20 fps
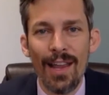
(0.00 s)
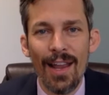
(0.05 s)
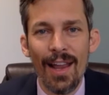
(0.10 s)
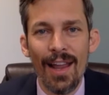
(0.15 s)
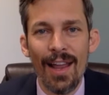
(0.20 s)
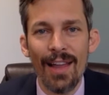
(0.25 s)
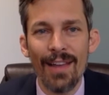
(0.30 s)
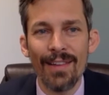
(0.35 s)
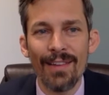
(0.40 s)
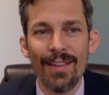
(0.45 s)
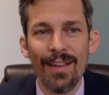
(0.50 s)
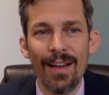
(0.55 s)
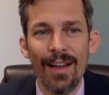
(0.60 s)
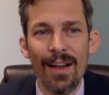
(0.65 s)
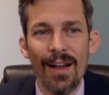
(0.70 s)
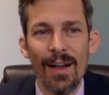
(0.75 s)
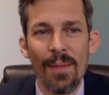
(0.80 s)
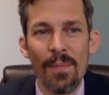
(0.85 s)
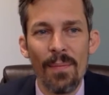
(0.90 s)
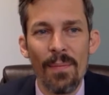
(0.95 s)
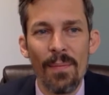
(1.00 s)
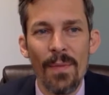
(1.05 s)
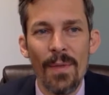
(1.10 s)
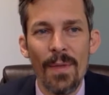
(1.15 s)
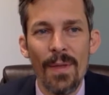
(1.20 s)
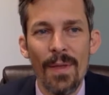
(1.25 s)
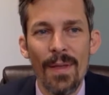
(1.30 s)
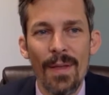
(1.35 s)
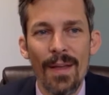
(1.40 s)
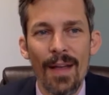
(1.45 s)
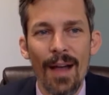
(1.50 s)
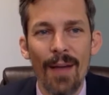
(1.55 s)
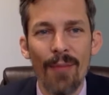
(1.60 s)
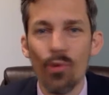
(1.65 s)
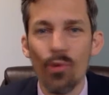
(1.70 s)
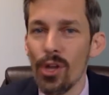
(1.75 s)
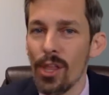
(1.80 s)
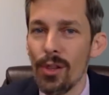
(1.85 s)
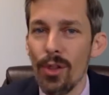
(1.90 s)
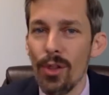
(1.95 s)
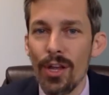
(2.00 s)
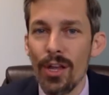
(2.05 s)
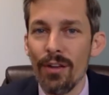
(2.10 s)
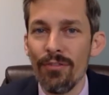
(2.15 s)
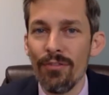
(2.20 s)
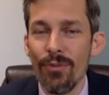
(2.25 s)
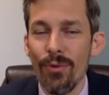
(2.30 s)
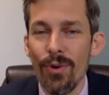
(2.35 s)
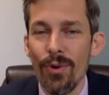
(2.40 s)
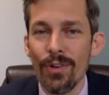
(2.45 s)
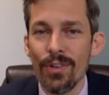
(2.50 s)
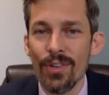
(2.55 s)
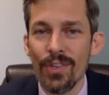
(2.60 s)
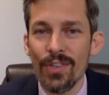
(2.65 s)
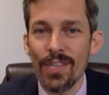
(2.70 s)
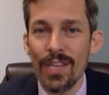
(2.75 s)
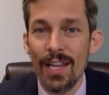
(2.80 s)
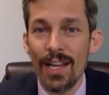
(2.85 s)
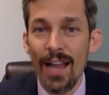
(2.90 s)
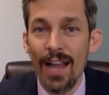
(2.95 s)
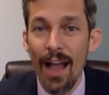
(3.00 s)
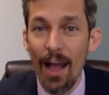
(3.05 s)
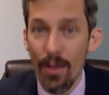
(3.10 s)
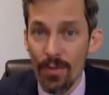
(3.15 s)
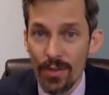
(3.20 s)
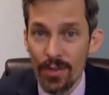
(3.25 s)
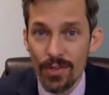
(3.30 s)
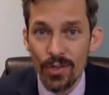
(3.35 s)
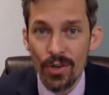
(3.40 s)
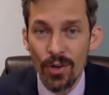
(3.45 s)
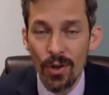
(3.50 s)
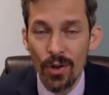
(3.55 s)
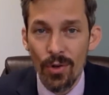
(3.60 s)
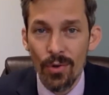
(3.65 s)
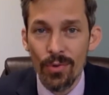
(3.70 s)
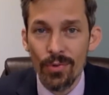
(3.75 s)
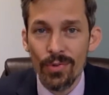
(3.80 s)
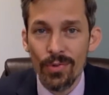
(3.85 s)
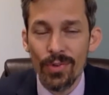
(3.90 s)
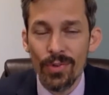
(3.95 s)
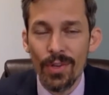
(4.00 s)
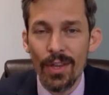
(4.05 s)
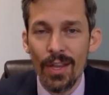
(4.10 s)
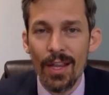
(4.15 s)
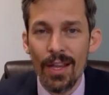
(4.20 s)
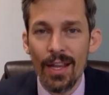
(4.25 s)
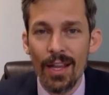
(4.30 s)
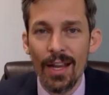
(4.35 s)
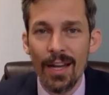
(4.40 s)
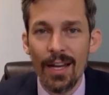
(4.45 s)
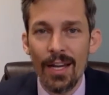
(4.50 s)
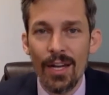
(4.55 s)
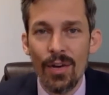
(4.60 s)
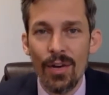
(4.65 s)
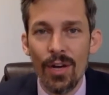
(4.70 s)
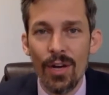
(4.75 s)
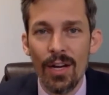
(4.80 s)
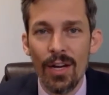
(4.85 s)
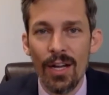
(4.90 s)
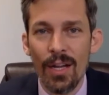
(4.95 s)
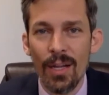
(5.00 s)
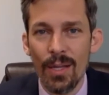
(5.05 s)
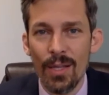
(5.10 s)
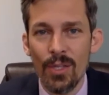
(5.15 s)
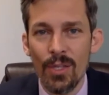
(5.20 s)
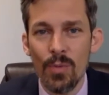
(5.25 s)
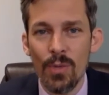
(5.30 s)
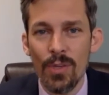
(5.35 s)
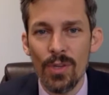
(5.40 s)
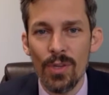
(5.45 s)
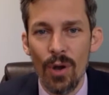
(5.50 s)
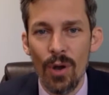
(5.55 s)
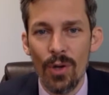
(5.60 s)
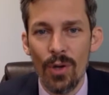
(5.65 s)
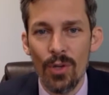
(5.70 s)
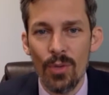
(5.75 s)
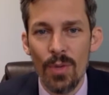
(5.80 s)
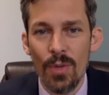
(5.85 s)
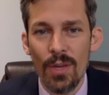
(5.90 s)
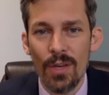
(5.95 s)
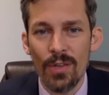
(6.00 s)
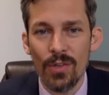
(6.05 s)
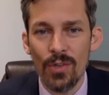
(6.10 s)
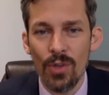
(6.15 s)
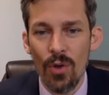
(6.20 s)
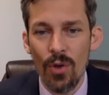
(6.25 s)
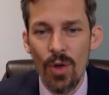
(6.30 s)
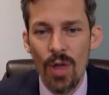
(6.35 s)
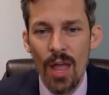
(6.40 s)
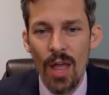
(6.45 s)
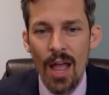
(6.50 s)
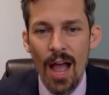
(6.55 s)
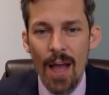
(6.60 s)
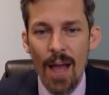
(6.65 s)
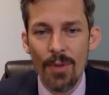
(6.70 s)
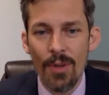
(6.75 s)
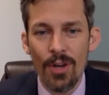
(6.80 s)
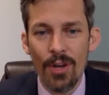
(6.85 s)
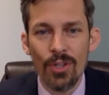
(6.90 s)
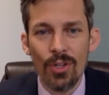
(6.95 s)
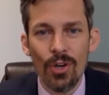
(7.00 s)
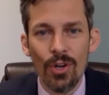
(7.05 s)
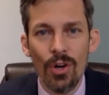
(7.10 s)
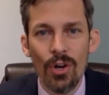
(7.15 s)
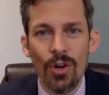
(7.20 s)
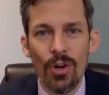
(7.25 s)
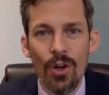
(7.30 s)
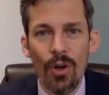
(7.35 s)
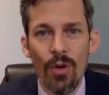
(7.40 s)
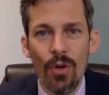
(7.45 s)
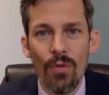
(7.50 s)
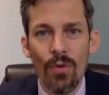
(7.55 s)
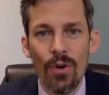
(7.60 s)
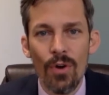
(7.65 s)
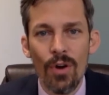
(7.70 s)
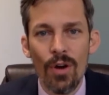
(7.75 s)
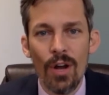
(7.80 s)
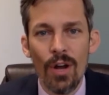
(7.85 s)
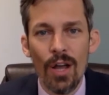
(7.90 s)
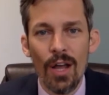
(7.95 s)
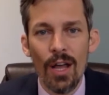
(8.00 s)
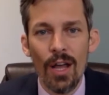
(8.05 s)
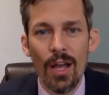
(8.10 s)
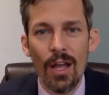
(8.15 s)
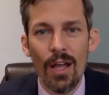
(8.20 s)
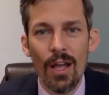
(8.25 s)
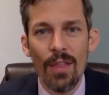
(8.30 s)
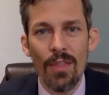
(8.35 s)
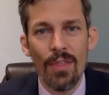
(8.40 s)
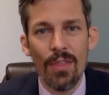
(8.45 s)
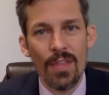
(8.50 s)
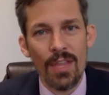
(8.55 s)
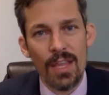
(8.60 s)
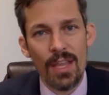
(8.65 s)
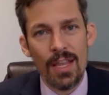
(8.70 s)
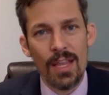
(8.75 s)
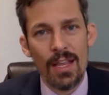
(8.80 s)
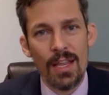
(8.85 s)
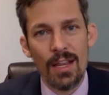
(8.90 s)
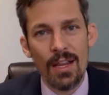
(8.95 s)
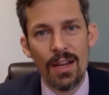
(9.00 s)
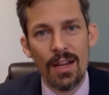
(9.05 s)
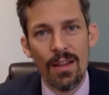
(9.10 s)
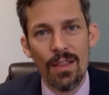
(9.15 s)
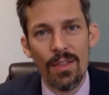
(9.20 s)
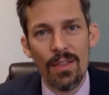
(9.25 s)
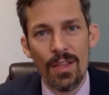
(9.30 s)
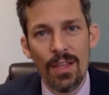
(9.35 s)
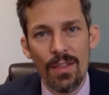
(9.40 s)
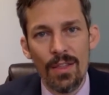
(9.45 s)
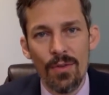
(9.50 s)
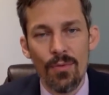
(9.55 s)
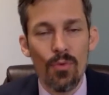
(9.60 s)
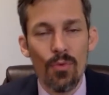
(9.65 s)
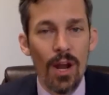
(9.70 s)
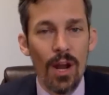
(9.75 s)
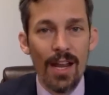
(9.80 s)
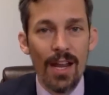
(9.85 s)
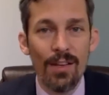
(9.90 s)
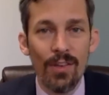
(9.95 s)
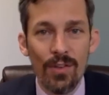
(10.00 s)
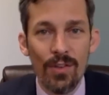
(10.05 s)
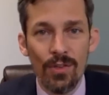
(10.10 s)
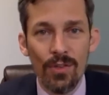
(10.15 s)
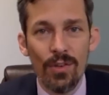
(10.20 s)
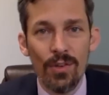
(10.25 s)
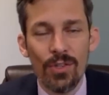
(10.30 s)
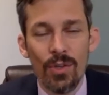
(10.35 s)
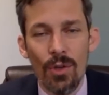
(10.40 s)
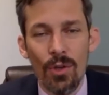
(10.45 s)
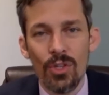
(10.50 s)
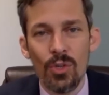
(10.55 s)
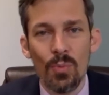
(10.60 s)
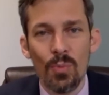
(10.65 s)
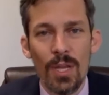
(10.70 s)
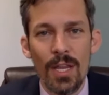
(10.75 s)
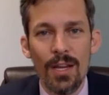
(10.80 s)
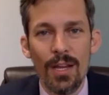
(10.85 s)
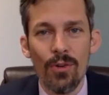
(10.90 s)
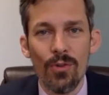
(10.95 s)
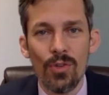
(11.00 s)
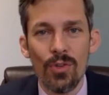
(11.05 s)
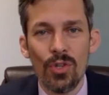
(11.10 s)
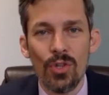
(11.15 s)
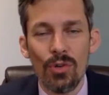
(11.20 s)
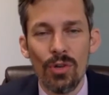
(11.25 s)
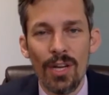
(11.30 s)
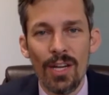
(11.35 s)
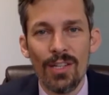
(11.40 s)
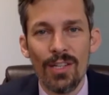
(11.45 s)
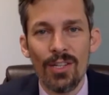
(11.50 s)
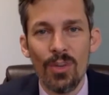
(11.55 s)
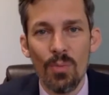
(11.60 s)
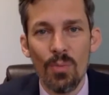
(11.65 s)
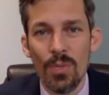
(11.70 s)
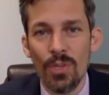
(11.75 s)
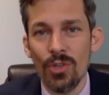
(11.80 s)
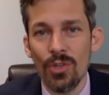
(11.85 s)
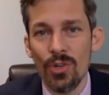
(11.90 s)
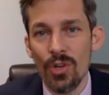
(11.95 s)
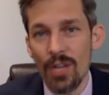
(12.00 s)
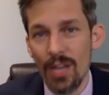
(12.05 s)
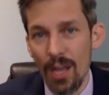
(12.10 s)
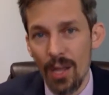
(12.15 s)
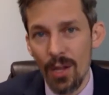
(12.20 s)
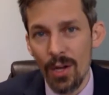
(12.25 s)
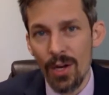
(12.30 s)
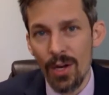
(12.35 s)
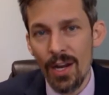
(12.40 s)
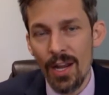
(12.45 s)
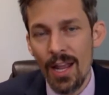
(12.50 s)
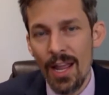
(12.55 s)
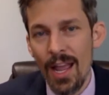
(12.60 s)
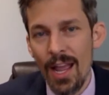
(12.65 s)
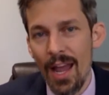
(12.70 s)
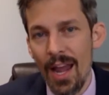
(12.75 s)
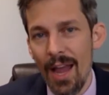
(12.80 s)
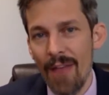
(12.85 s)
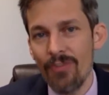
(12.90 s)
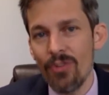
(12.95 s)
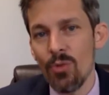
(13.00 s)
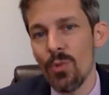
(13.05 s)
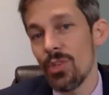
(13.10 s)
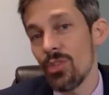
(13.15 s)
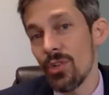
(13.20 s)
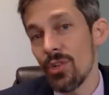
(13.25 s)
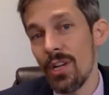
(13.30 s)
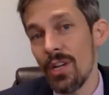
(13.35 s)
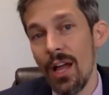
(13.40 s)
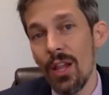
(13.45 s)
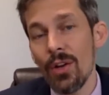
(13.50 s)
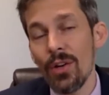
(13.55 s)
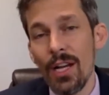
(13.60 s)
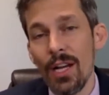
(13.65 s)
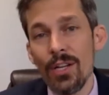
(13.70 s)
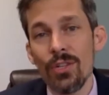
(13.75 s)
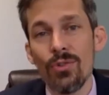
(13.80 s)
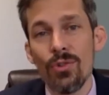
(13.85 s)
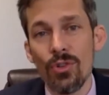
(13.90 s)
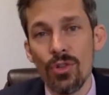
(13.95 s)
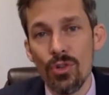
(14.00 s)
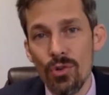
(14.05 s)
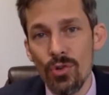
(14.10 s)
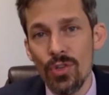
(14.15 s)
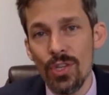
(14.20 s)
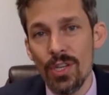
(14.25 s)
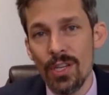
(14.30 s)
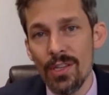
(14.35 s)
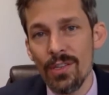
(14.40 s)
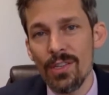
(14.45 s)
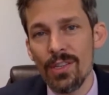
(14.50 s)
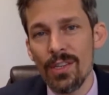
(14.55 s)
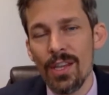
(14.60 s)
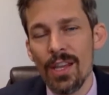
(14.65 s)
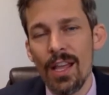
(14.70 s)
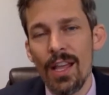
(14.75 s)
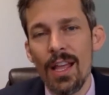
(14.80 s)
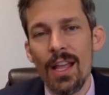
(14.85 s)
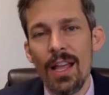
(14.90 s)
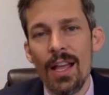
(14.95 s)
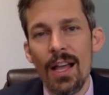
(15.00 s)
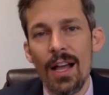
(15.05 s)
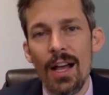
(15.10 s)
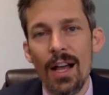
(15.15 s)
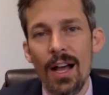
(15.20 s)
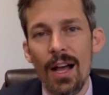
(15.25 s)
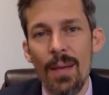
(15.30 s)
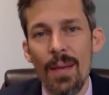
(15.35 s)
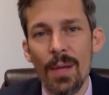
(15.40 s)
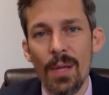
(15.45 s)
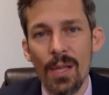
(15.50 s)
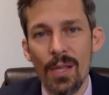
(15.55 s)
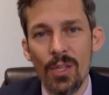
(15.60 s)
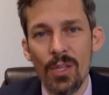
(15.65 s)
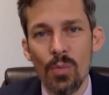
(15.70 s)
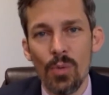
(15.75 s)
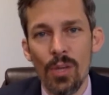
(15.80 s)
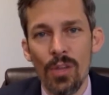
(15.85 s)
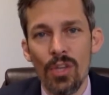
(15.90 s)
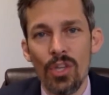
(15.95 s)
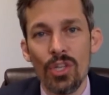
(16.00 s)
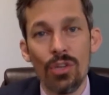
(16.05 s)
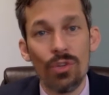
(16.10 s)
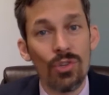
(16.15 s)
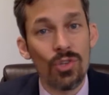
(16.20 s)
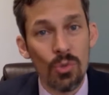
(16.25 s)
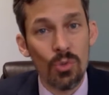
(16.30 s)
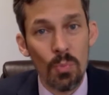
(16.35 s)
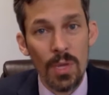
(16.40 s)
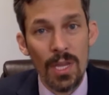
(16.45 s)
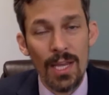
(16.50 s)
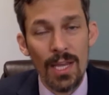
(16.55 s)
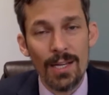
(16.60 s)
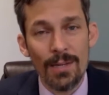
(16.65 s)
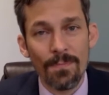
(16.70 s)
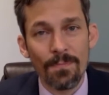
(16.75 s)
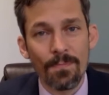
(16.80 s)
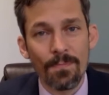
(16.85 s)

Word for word: And um, I'm really looking forward to seeing how this goes and hearing Elizabeth's argument. So I'm going to turn over uh, the, the, the reins, so to speak, or the screen to Mr. Keller. And after Mr. Keller introduces uh, Elizabeth, she'll speak.